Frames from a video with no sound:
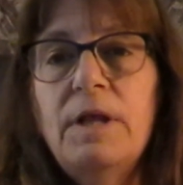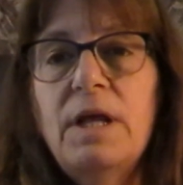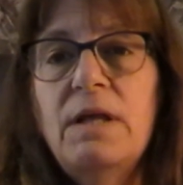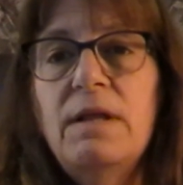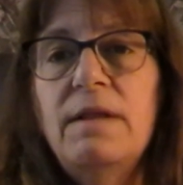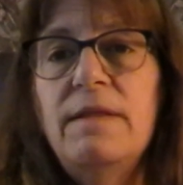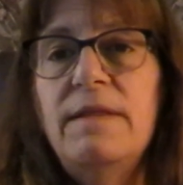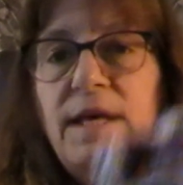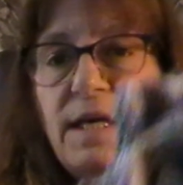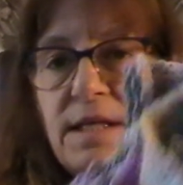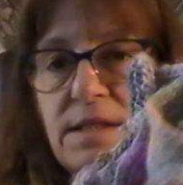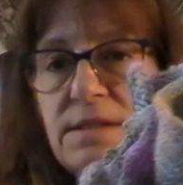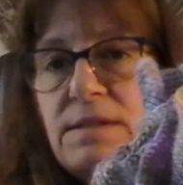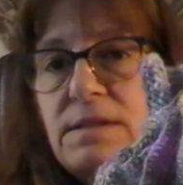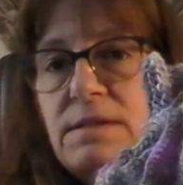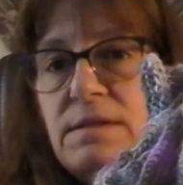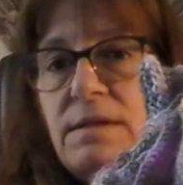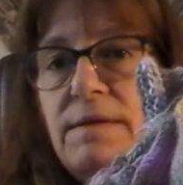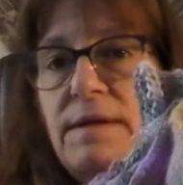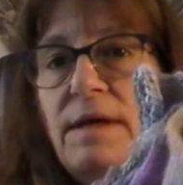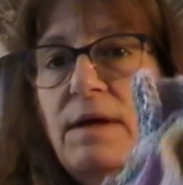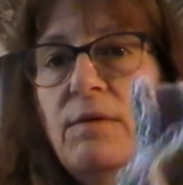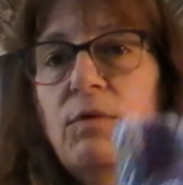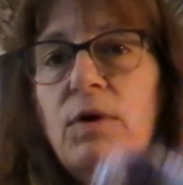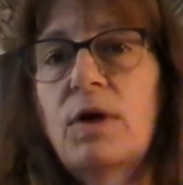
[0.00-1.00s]
this
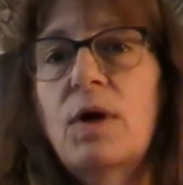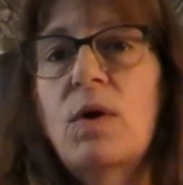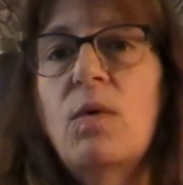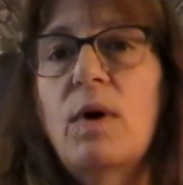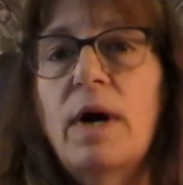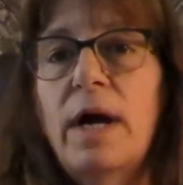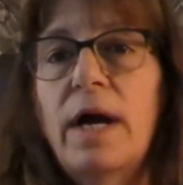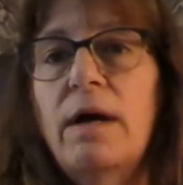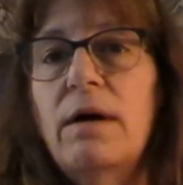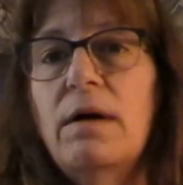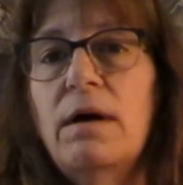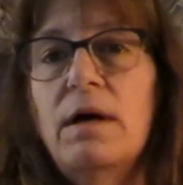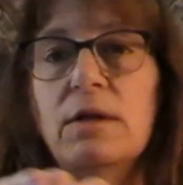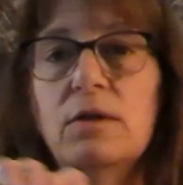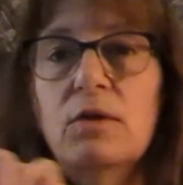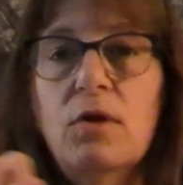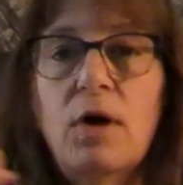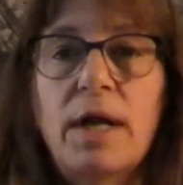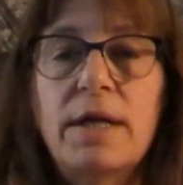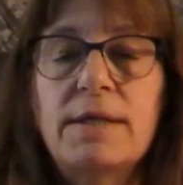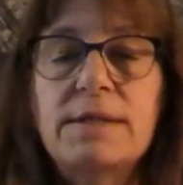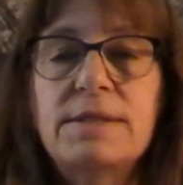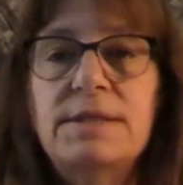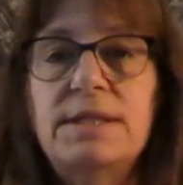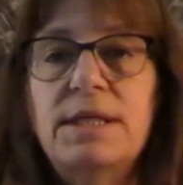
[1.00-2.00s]
that require a
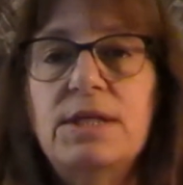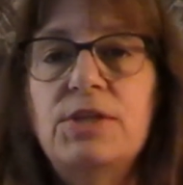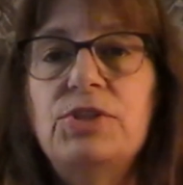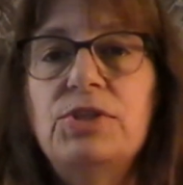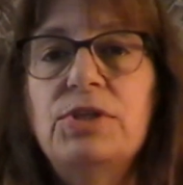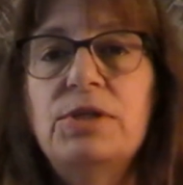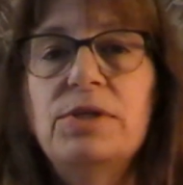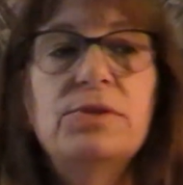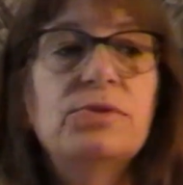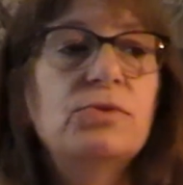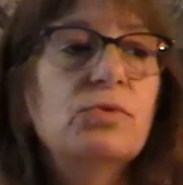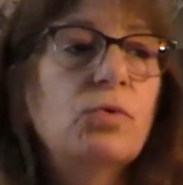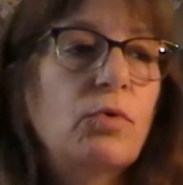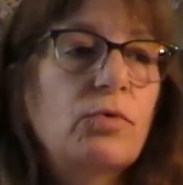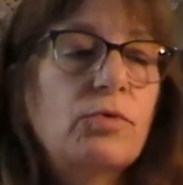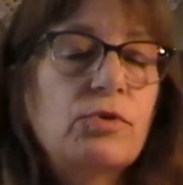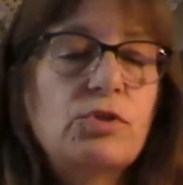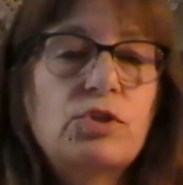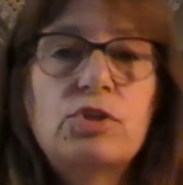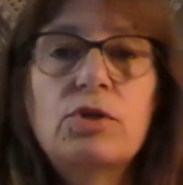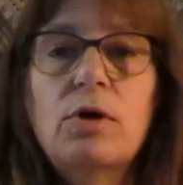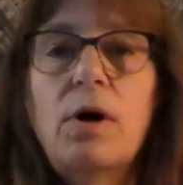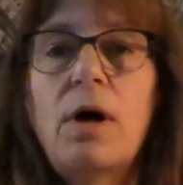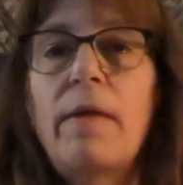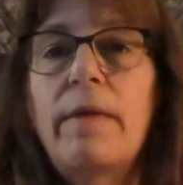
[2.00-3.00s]
lot of stitches, or the
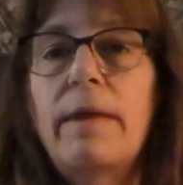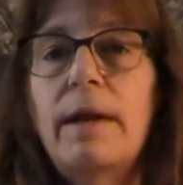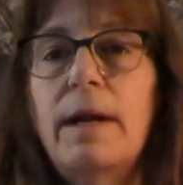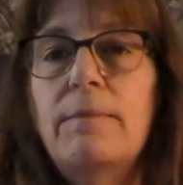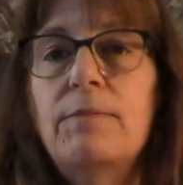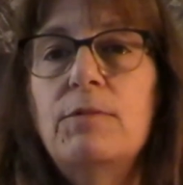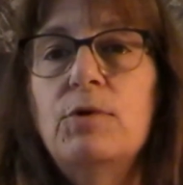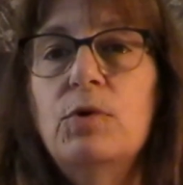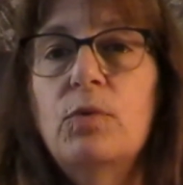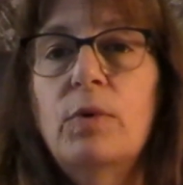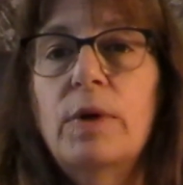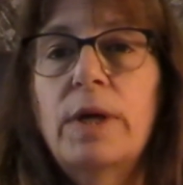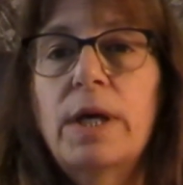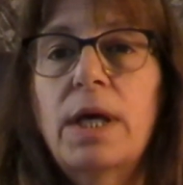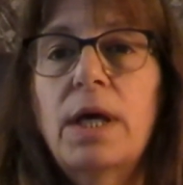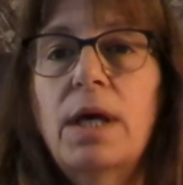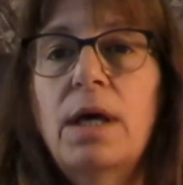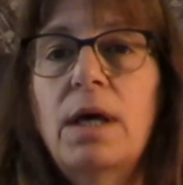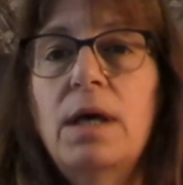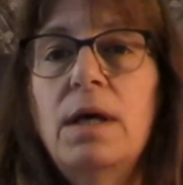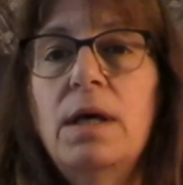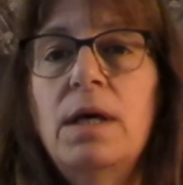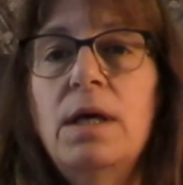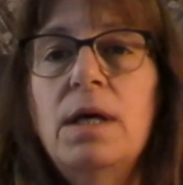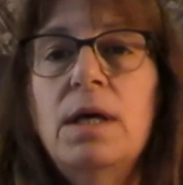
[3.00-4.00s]
shawl that I'm doing.
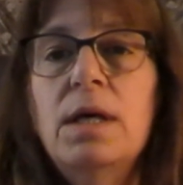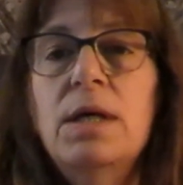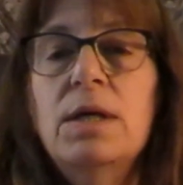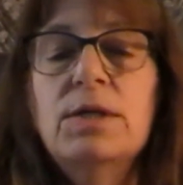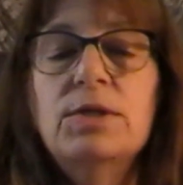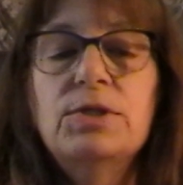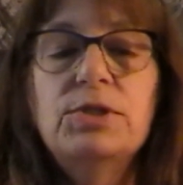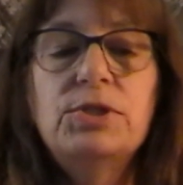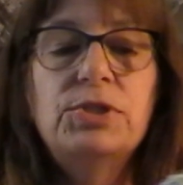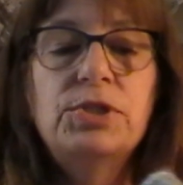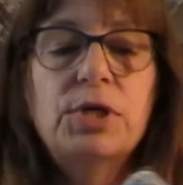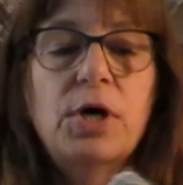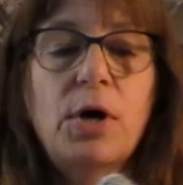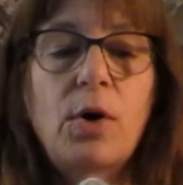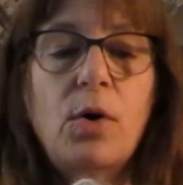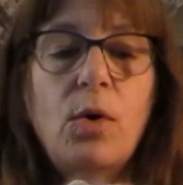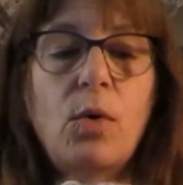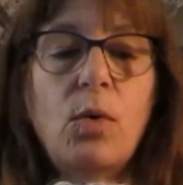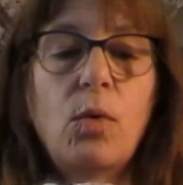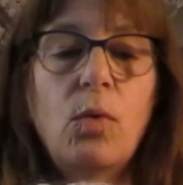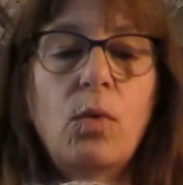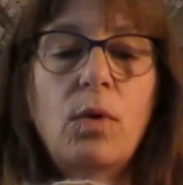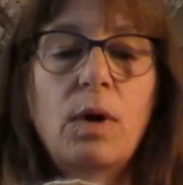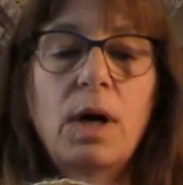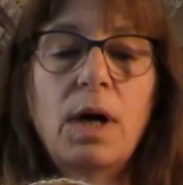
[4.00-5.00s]

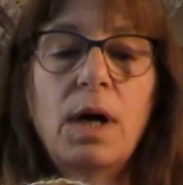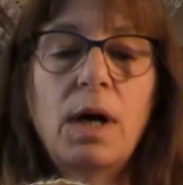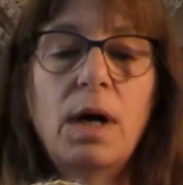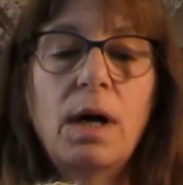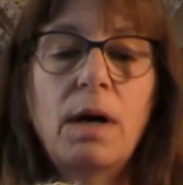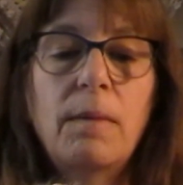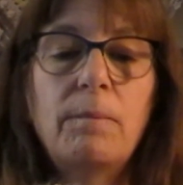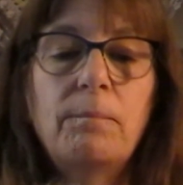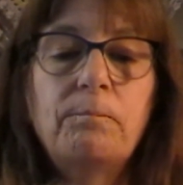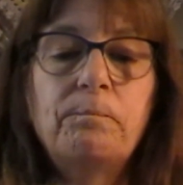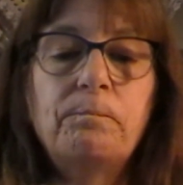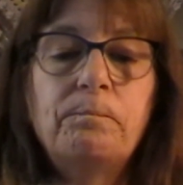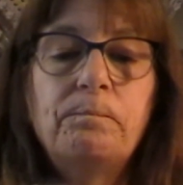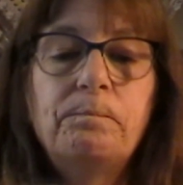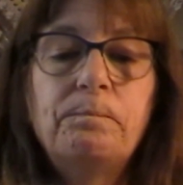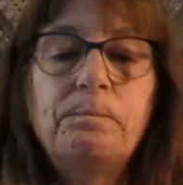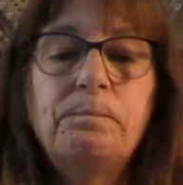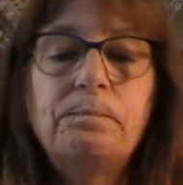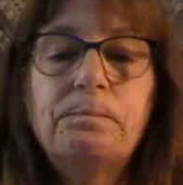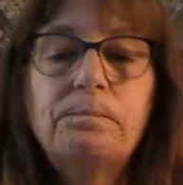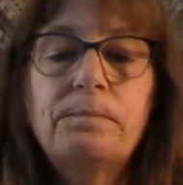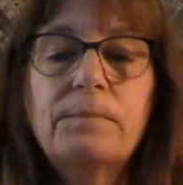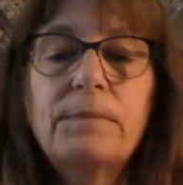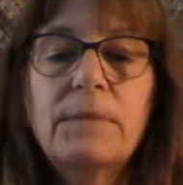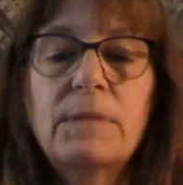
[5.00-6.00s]
So
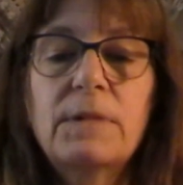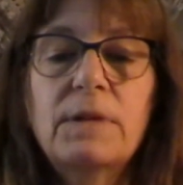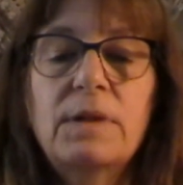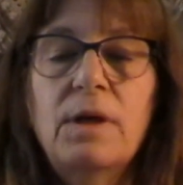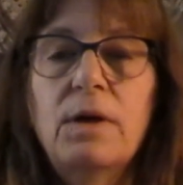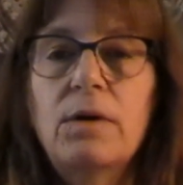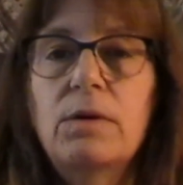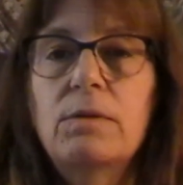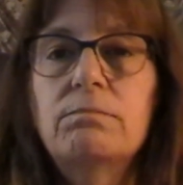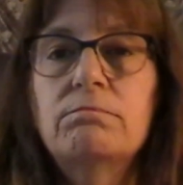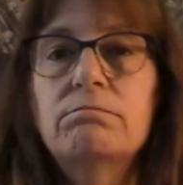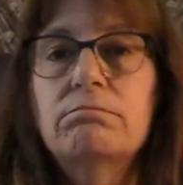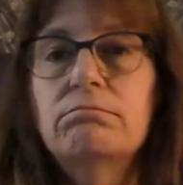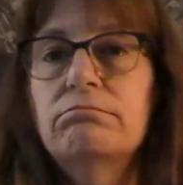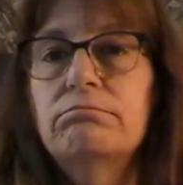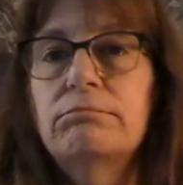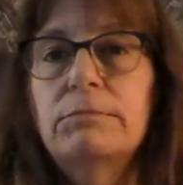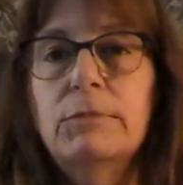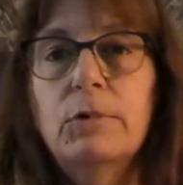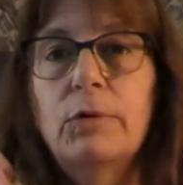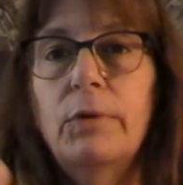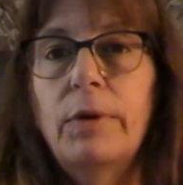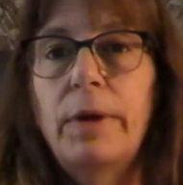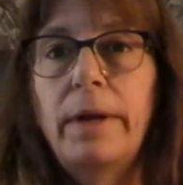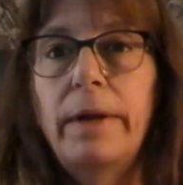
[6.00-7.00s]

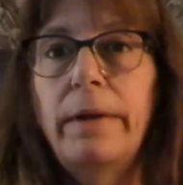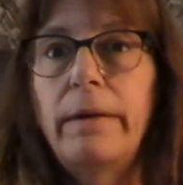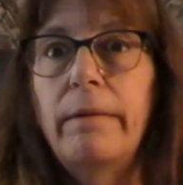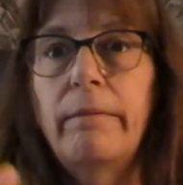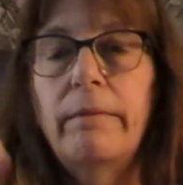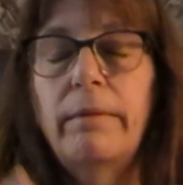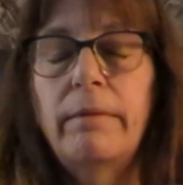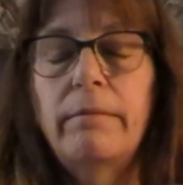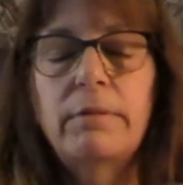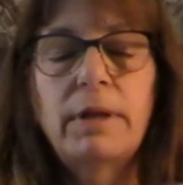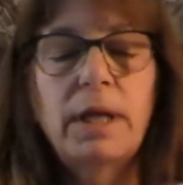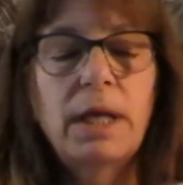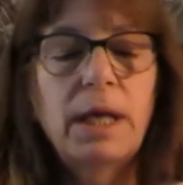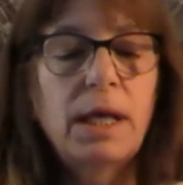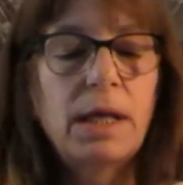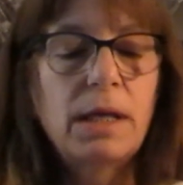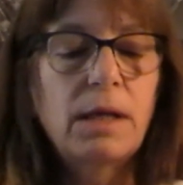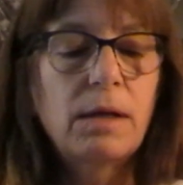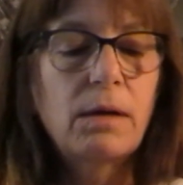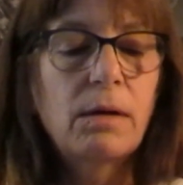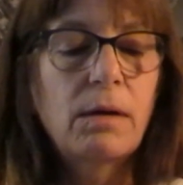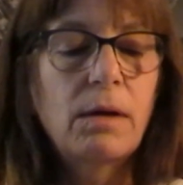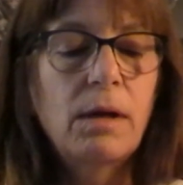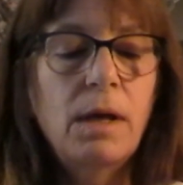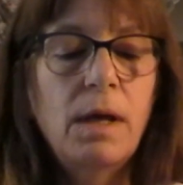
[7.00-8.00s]
they'll get here whenever they get
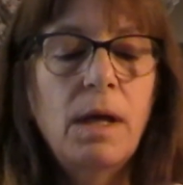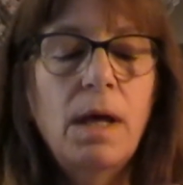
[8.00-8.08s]
here.